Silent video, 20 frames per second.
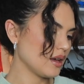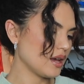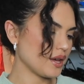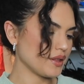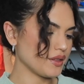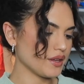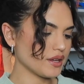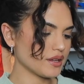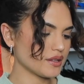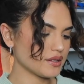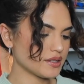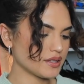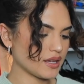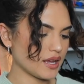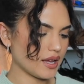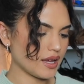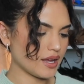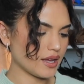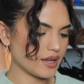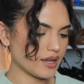I think it's
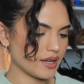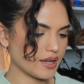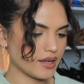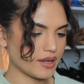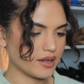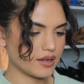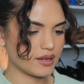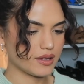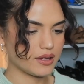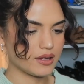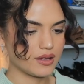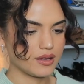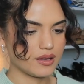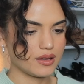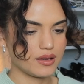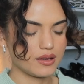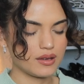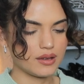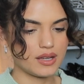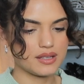a
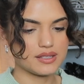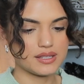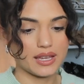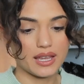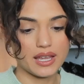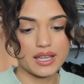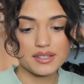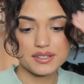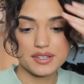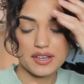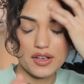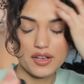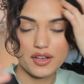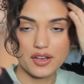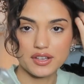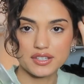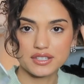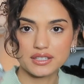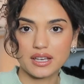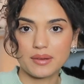his,
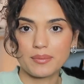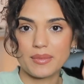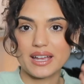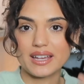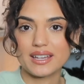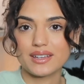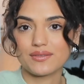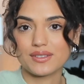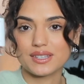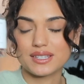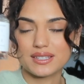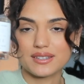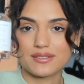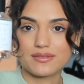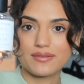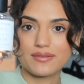her, so I might give this to